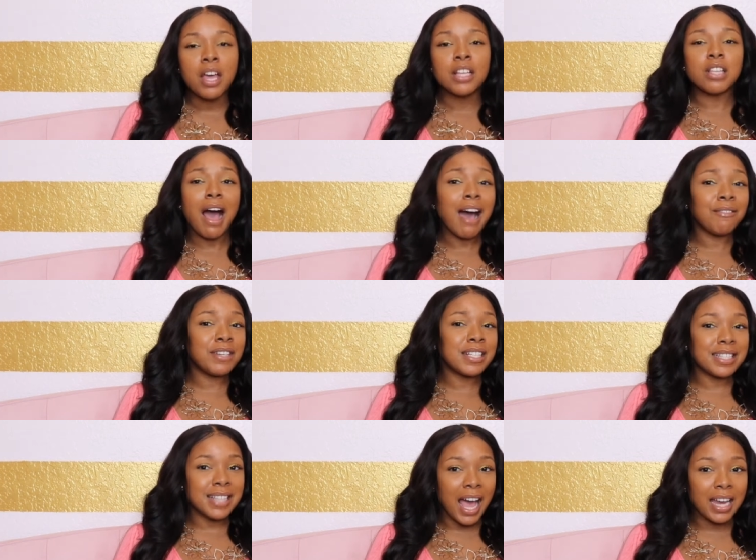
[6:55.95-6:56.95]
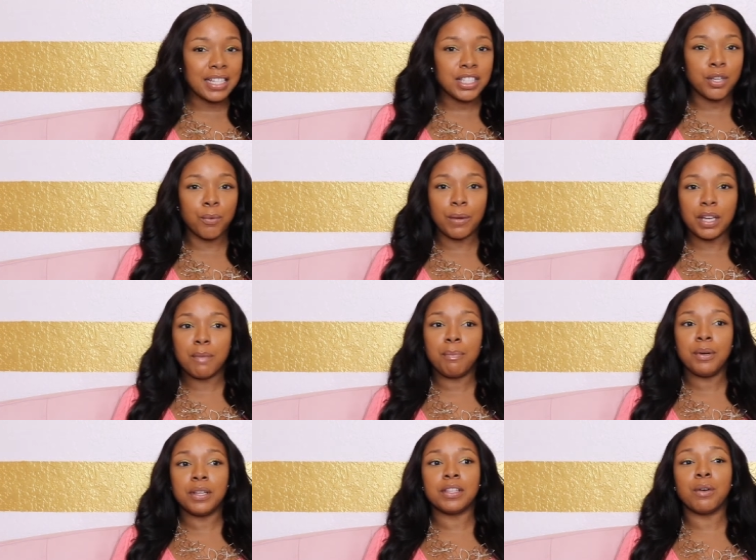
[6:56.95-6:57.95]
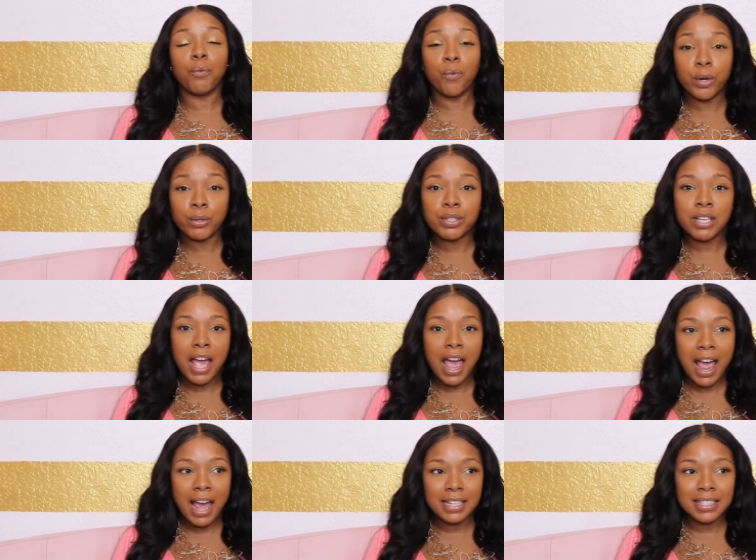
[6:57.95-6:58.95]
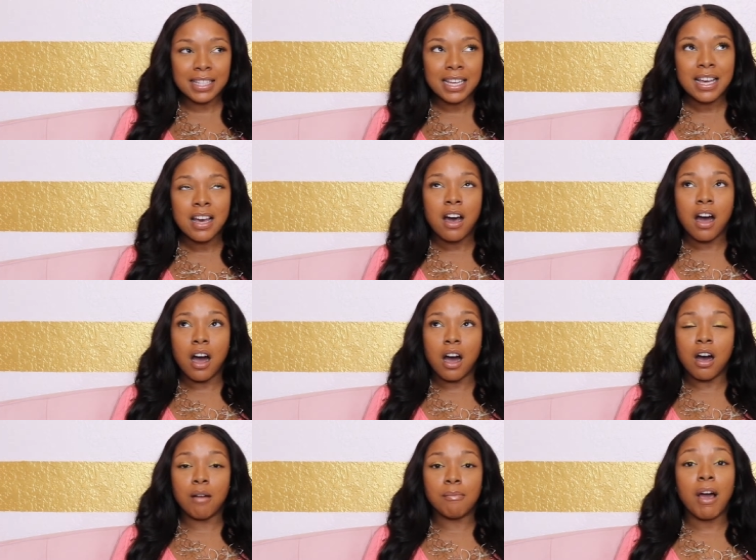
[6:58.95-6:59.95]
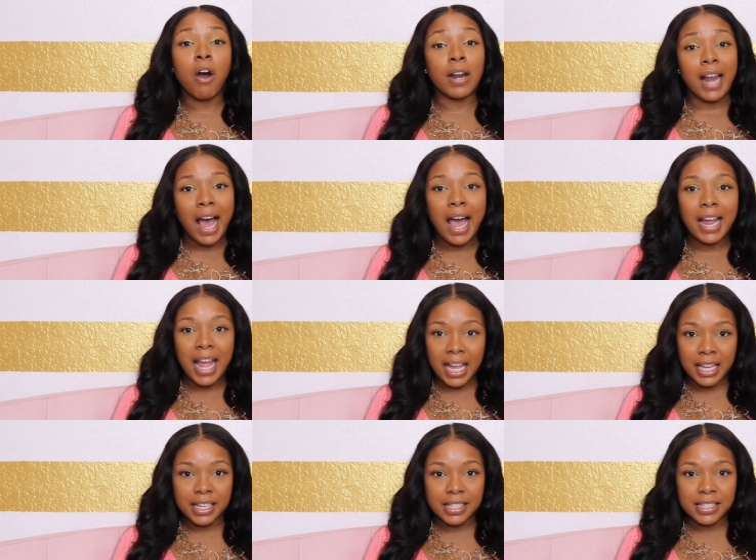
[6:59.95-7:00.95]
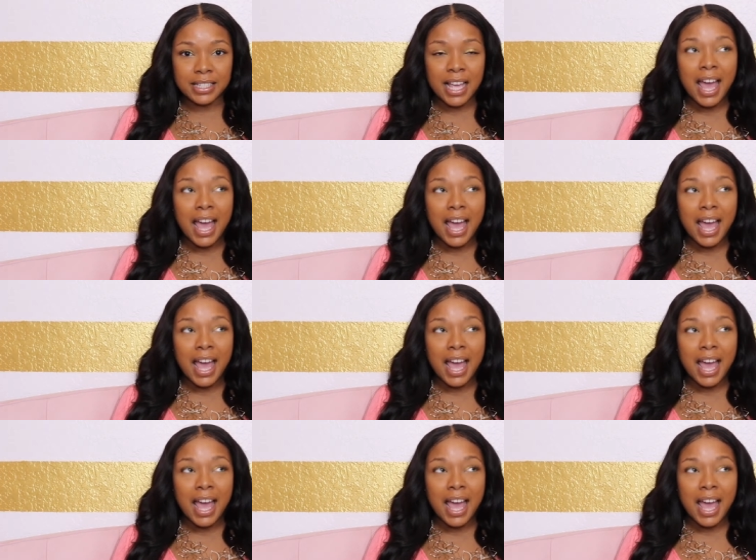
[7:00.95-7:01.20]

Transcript: So I've decided to really put the realtor hat um, on hiatus.